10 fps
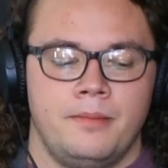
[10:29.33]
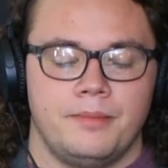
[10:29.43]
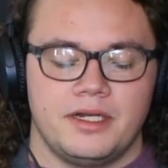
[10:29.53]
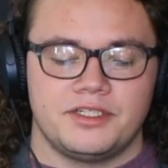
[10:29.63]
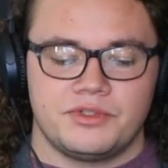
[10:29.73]

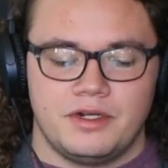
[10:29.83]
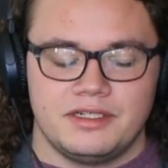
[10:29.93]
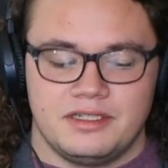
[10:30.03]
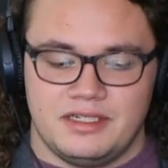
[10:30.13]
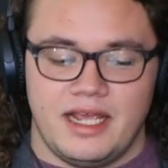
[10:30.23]
But I just wanted
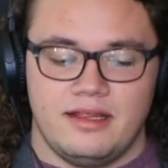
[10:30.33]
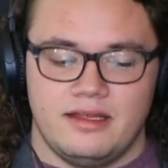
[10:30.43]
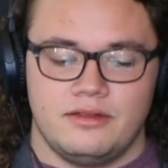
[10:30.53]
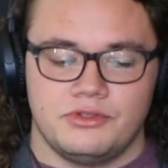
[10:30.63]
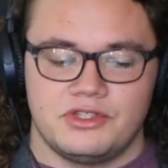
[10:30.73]
to say
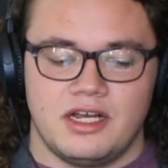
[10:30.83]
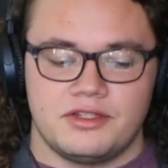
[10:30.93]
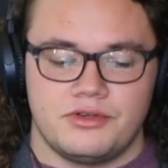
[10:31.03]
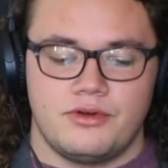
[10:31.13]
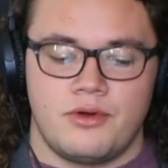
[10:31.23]
that those
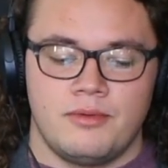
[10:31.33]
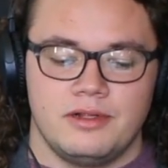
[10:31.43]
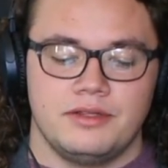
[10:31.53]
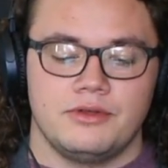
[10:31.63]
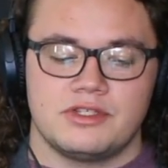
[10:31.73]
thoughts are normal,
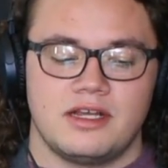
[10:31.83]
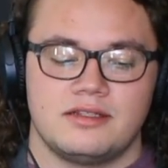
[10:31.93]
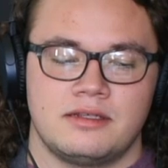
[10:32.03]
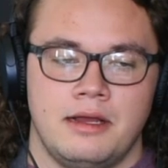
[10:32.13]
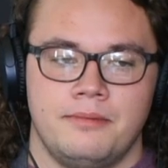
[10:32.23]
and those
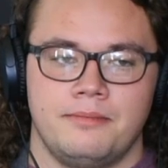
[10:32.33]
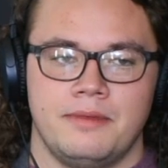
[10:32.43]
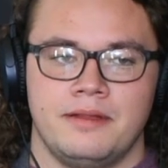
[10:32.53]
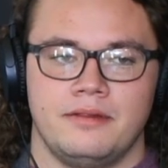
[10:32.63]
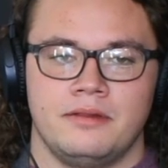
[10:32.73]
thoughts come,
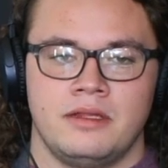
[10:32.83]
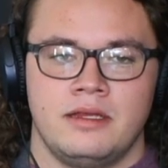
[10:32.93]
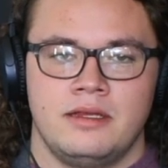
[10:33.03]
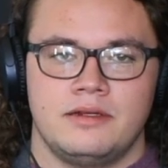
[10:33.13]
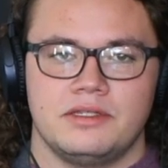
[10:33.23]
and
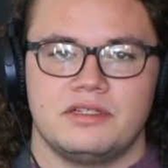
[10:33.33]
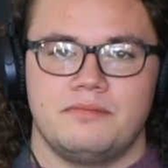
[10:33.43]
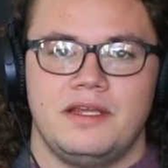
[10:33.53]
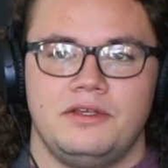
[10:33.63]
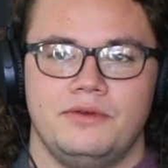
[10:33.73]
it doesn't
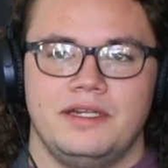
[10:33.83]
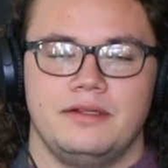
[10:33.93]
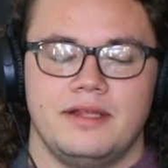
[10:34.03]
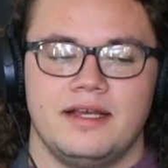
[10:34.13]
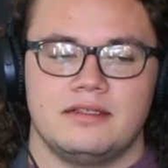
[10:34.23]
make you any
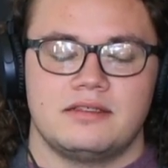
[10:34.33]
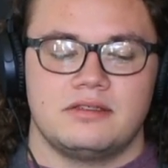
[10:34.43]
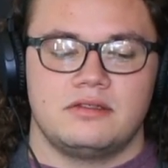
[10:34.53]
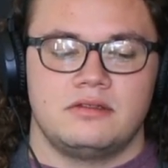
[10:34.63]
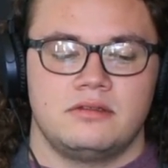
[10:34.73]

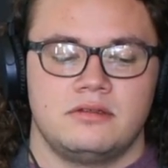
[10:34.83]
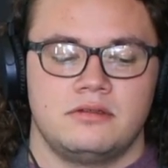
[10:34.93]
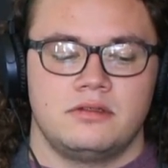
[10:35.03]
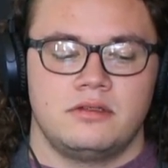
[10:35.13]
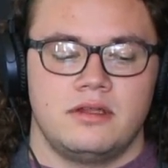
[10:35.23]
less.
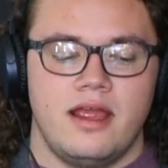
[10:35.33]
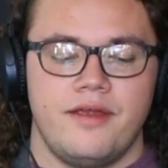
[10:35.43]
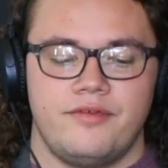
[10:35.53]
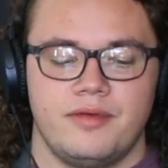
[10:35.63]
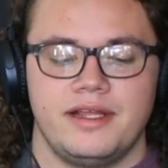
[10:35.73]

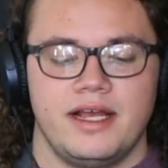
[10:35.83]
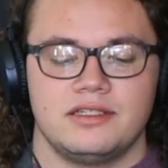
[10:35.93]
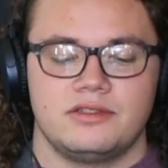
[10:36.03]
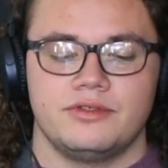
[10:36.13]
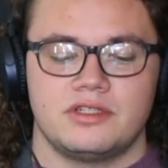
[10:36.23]
Everybody
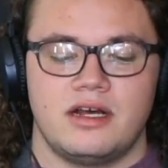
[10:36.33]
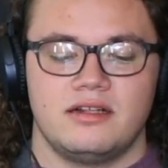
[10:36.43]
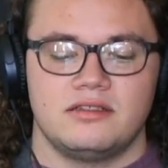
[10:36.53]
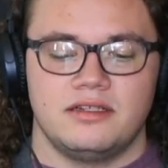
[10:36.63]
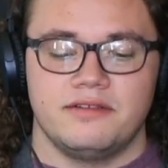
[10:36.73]
has those
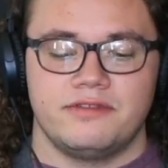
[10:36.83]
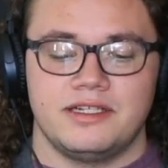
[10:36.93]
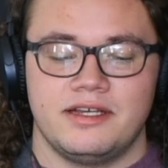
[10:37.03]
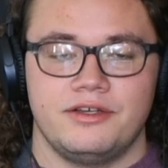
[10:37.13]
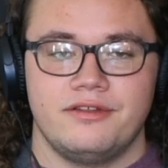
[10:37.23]
thoughts, and if they
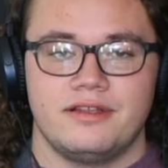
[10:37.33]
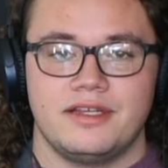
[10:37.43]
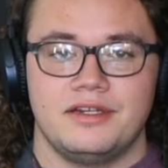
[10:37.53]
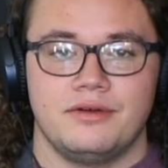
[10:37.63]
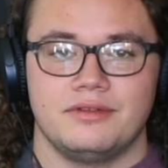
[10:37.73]
tell you that
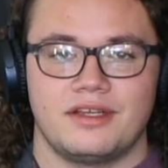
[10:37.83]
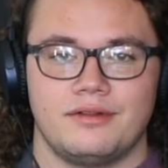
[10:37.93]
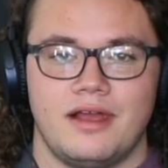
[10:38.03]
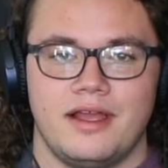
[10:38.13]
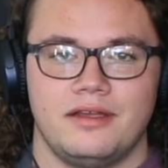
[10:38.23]
they don't, they're
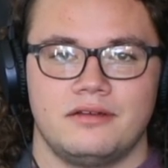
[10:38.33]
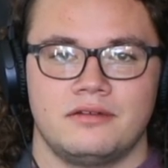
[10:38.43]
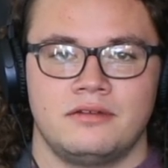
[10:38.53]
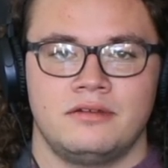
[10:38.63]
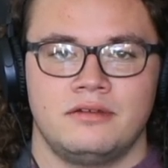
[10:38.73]
lying.
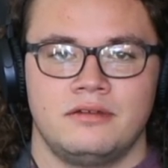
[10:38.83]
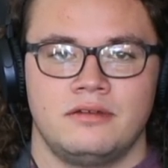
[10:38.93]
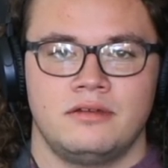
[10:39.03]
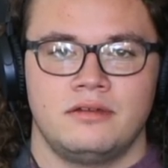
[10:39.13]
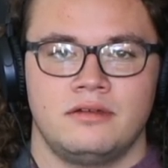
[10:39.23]

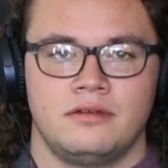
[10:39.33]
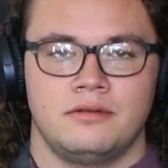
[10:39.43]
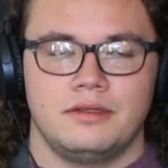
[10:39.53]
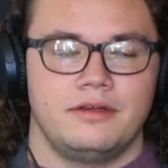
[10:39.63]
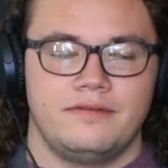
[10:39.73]

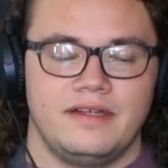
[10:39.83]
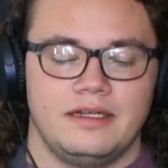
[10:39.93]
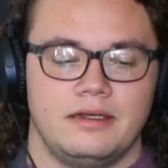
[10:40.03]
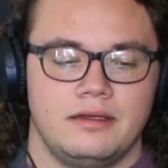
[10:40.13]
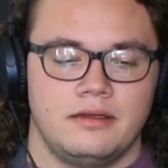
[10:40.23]
They're fake.